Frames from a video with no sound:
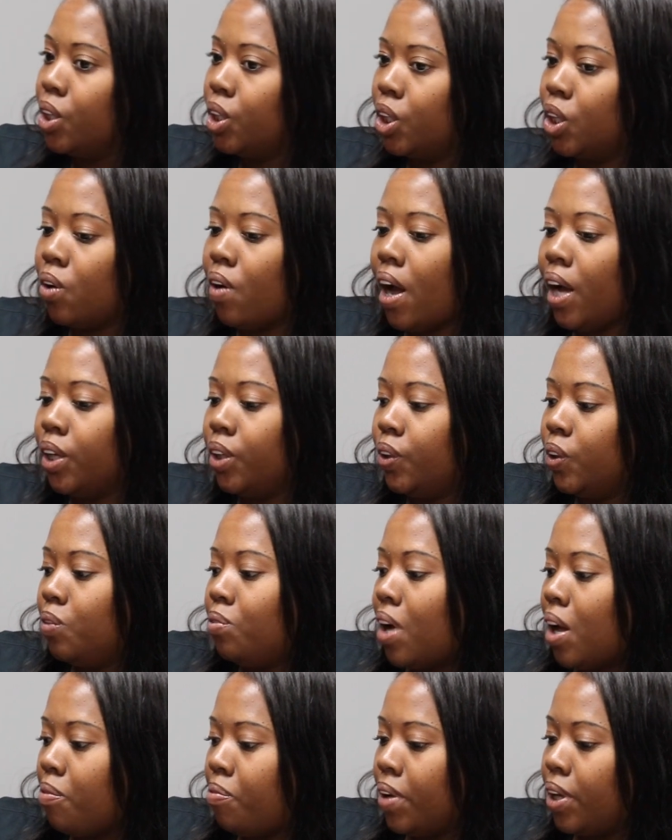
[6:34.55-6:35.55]
So I do
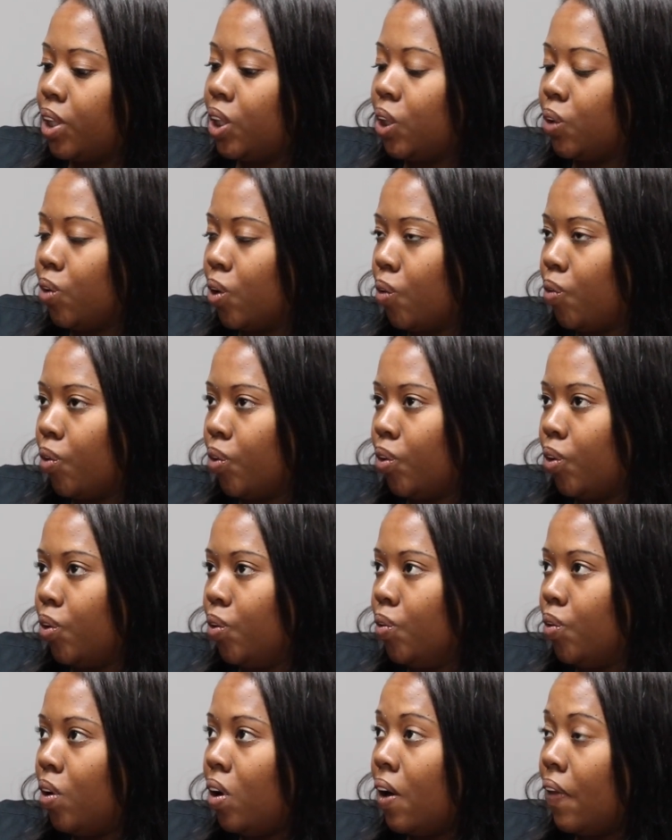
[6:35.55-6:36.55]
my best to work with
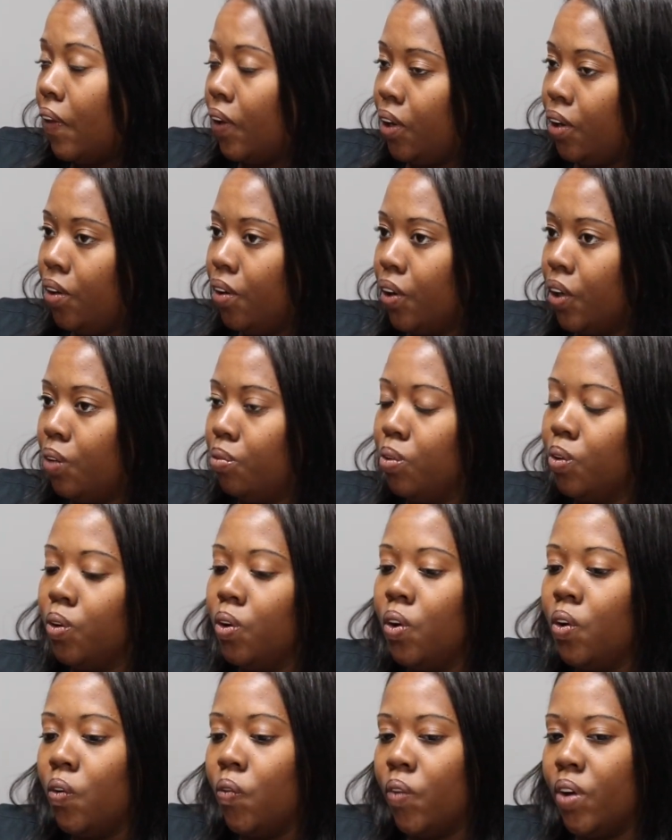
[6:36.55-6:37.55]
you on the deductible.
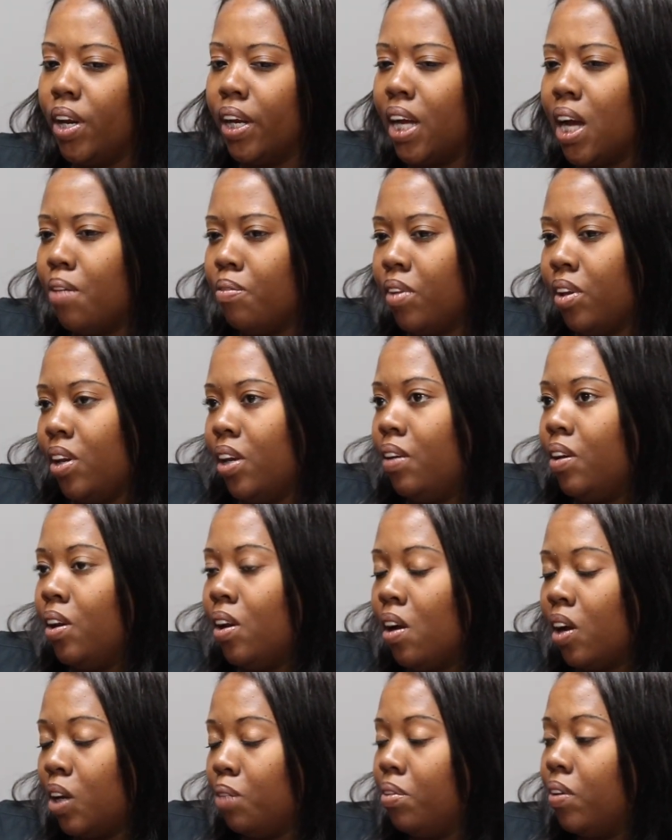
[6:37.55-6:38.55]
When it comes to the
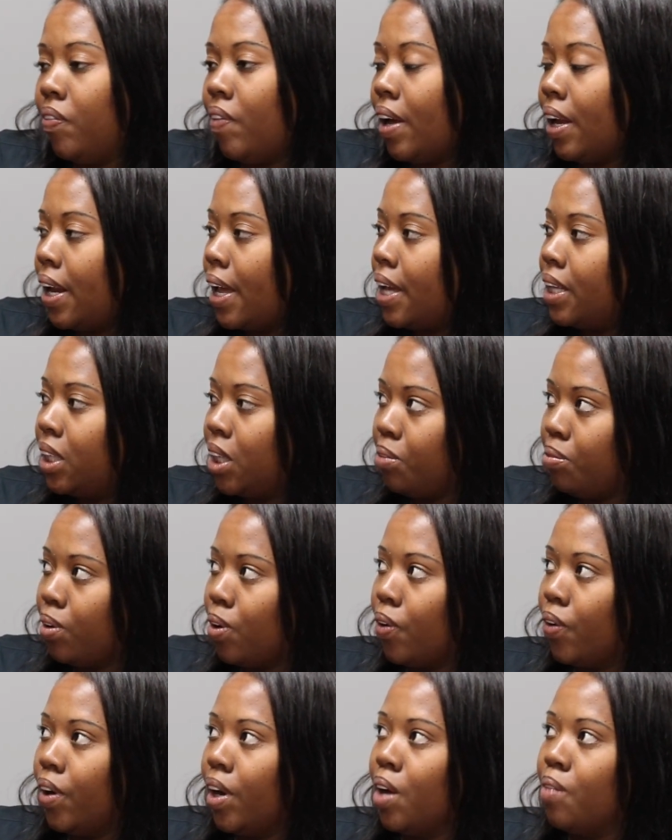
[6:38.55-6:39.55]
deductible financing
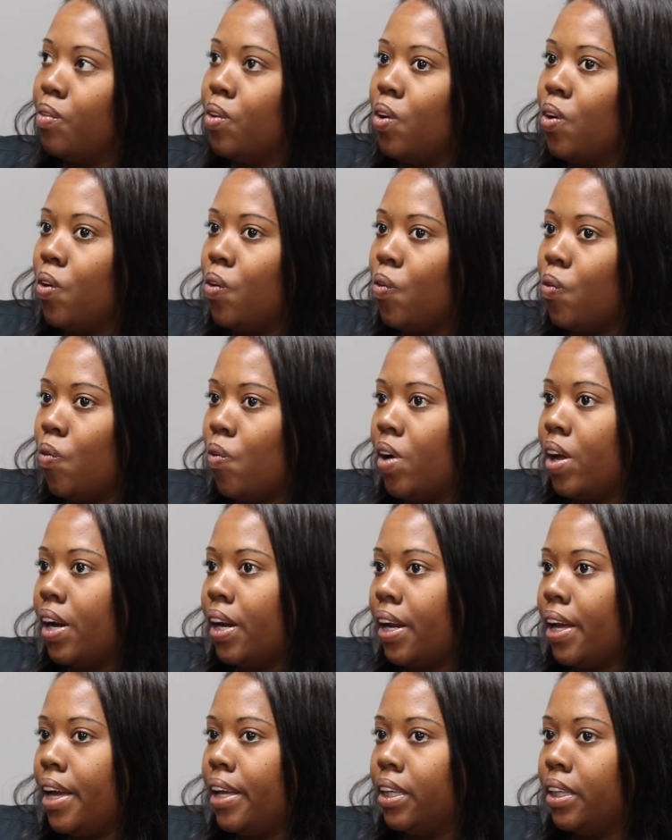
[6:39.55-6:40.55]
program, what
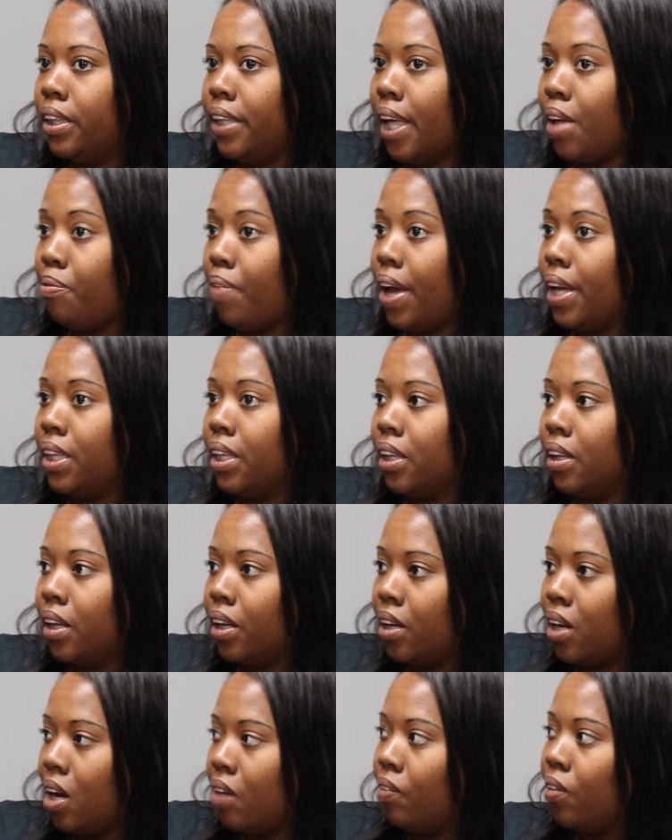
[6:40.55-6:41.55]
it is, they basically
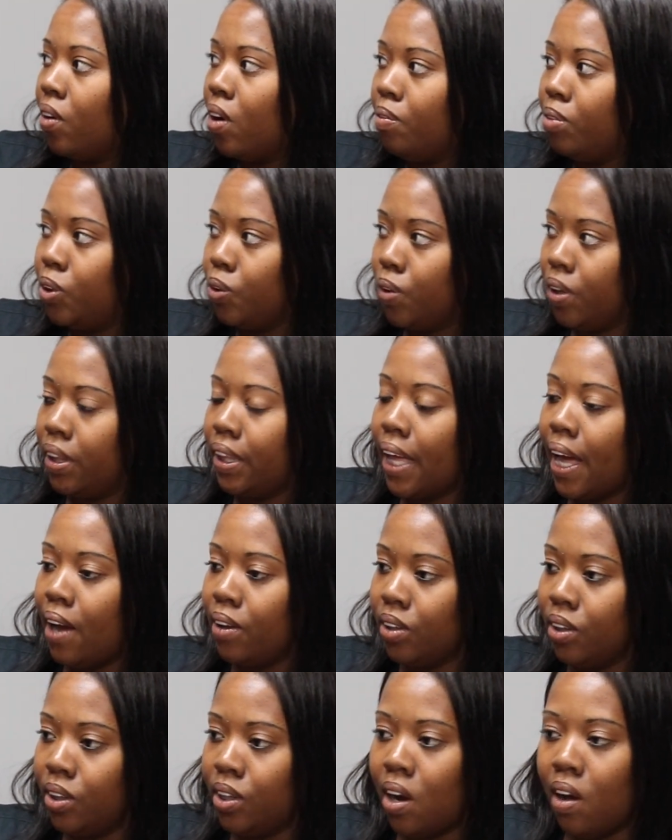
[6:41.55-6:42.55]
cover up to
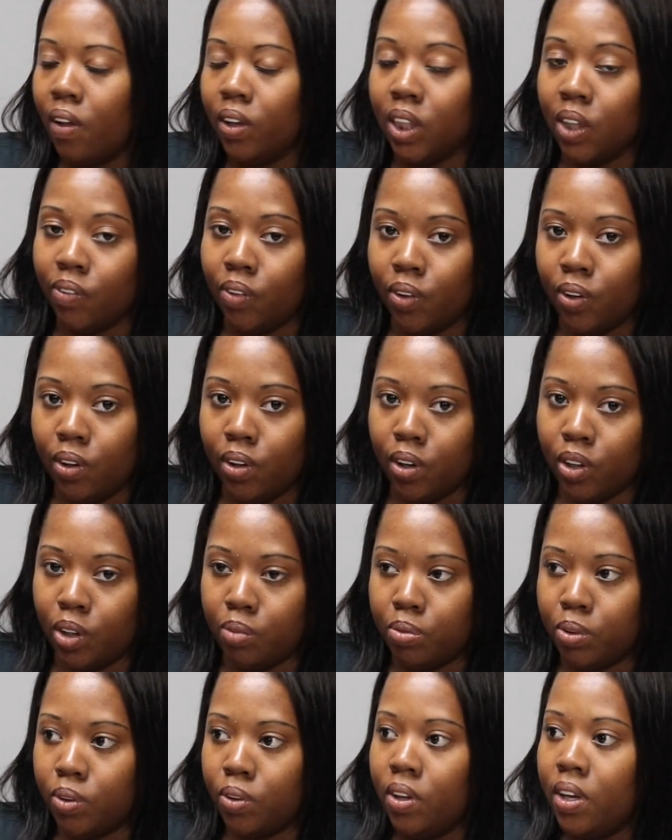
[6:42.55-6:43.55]
$1,000 of your
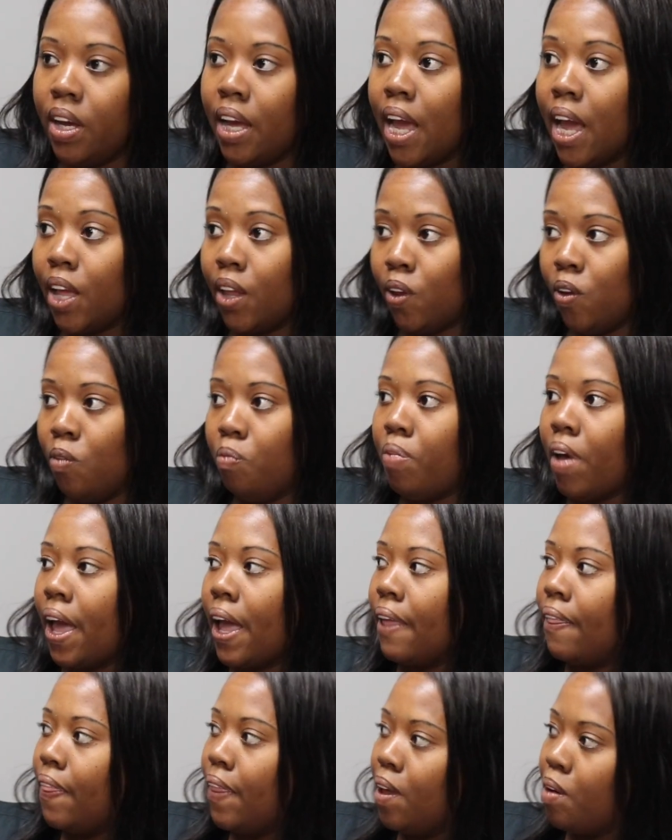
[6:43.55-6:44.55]
deductible and you
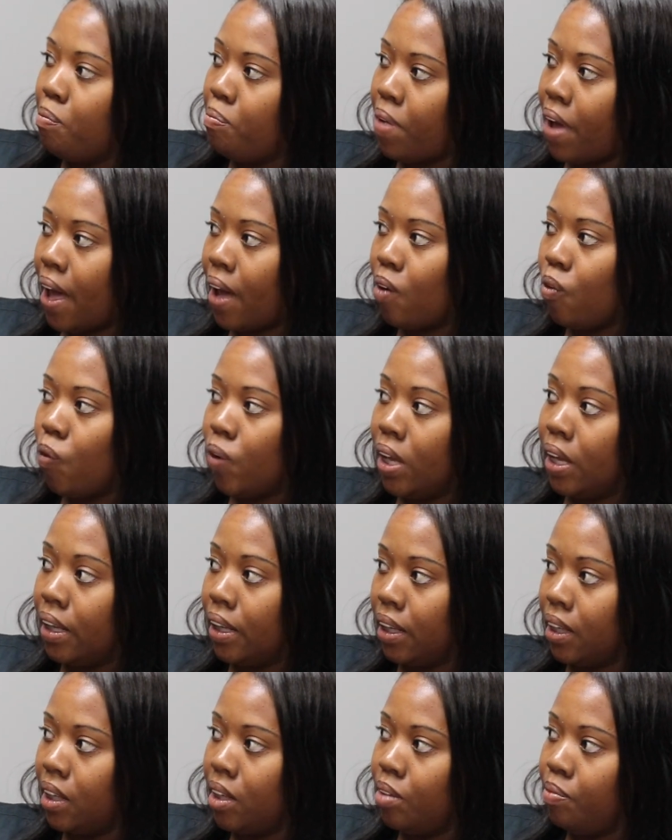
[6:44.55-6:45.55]
pay them back
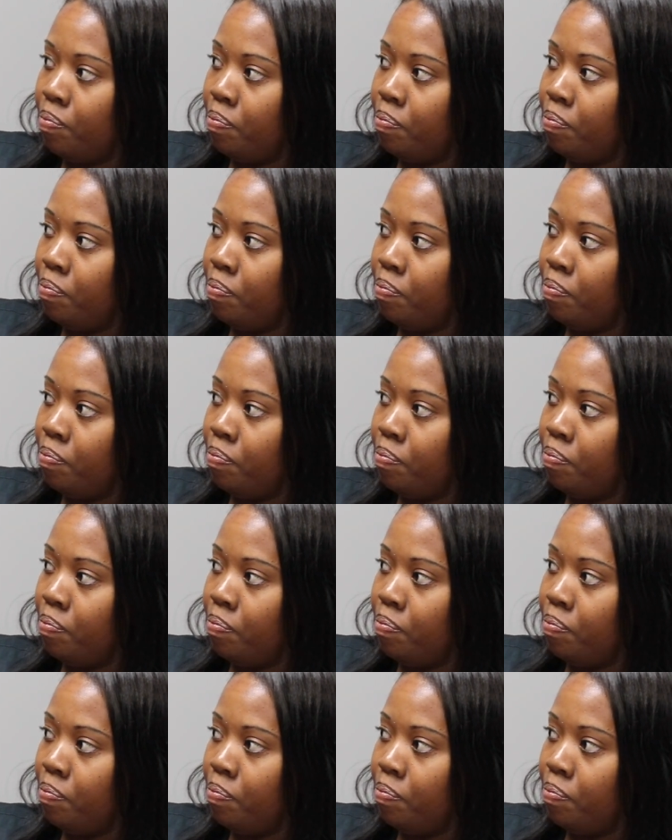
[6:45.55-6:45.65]
weekly.